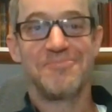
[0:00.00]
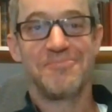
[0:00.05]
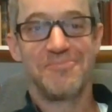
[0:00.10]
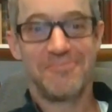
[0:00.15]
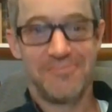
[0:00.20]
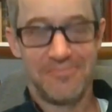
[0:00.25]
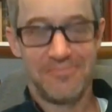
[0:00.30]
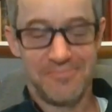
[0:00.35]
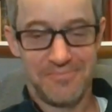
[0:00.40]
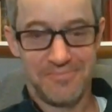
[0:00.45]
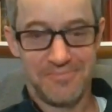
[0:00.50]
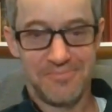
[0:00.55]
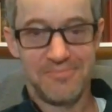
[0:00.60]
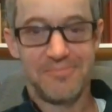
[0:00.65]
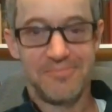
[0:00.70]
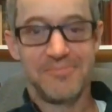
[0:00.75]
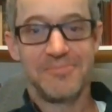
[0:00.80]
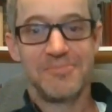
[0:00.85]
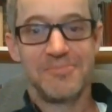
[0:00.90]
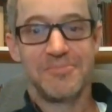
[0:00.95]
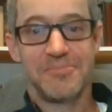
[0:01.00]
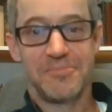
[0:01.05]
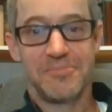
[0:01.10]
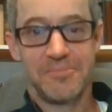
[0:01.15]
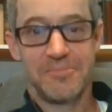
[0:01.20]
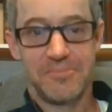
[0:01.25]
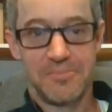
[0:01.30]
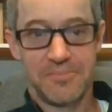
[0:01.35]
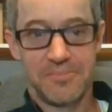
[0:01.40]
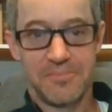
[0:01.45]

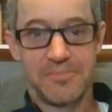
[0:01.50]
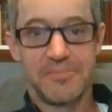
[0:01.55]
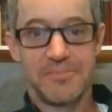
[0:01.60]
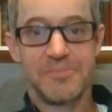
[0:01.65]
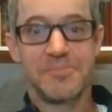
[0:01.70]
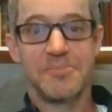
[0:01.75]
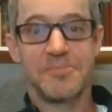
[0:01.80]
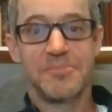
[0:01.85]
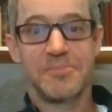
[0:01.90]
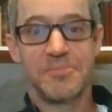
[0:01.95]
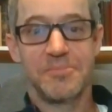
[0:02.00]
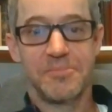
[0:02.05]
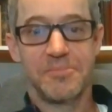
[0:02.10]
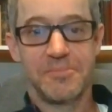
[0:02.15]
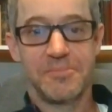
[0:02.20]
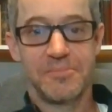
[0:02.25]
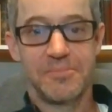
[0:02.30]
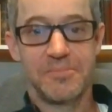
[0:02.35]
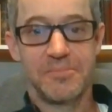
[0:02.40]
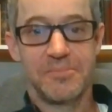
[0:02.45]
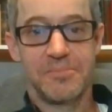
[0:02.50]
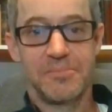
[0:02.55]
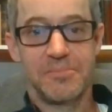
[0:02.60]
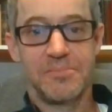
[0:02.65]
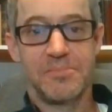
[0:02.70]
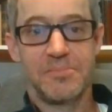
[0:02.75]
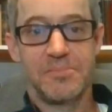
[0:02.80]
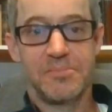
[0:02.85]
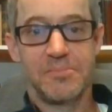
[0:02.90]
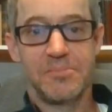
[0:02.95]

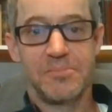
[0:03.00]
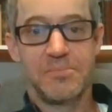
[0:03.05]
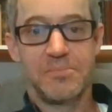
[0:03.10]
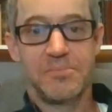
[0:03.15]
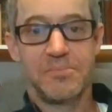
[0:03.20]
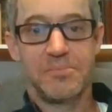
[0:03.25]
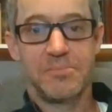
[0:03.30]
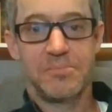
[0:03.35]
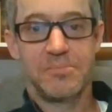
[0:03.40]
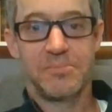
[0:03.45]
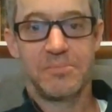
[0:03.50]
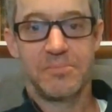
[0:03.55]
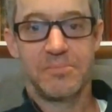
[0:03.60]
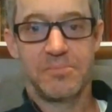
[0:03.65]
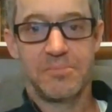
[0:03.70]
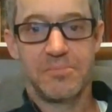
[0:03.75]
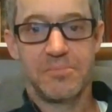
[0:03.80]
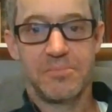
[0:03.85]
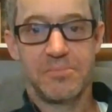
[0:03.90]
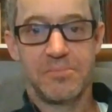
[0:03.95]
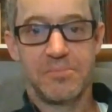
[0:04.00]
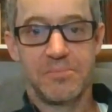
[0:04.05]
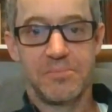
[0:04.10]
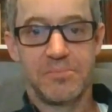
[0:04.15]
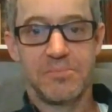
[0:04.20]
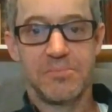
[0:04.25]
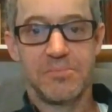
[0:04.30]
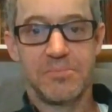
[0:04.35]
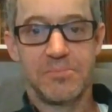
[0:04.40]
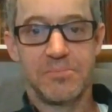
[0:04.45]

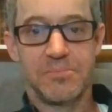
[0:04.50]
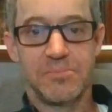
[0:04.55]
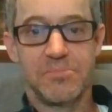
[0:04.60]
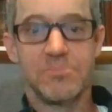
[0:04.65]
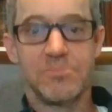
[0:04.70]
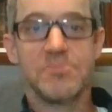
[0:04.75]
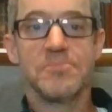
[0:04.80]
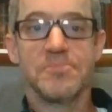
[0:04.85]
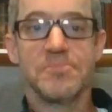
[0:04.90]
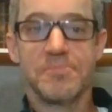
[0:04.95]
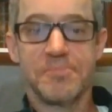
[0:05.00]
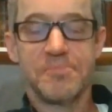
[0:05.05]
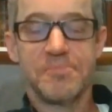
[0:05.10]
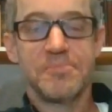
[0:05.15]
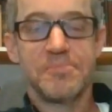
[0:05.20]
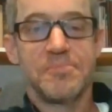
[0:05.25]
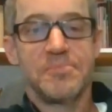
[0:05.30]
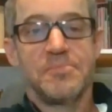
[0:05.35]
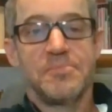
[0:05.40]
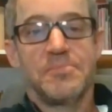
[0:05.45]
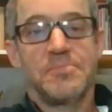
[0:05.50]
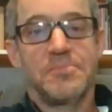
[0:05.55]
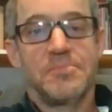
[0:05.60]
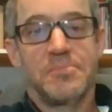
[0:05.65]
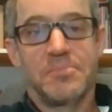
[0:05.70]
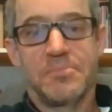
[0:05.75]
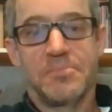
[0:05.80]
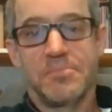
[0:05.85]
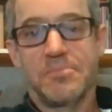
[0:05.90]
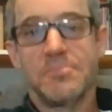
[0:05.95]

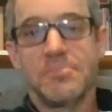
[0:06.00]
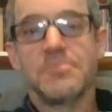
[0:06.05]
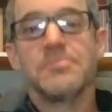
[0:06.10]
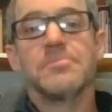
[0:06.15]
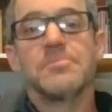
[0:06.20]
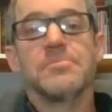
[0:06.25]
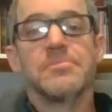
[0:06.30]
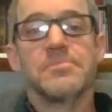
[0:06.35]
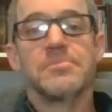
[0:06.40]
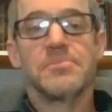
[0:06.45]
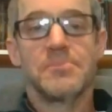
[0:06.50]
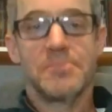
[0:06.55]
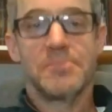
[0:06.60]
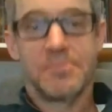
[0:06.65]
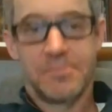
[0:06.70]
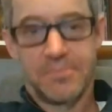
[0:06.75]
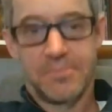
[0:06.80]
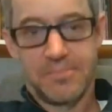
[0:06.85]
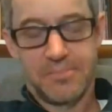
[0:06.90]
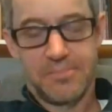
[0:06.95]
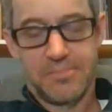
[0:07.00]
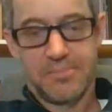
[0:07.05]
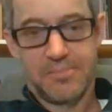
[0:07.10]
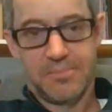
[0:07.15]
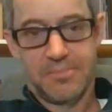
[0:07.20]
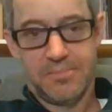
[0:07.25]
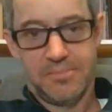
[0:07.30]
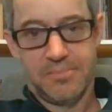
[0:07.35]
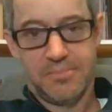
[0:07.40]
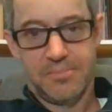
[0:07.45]

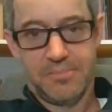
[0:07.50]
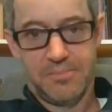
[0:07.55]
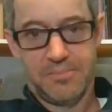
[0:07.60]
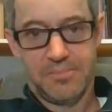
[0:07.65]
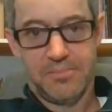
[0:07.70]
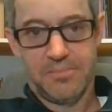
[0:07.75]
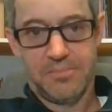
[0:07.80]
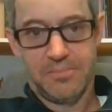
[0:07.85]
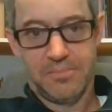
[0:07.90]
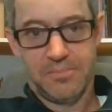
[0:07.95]
(silent)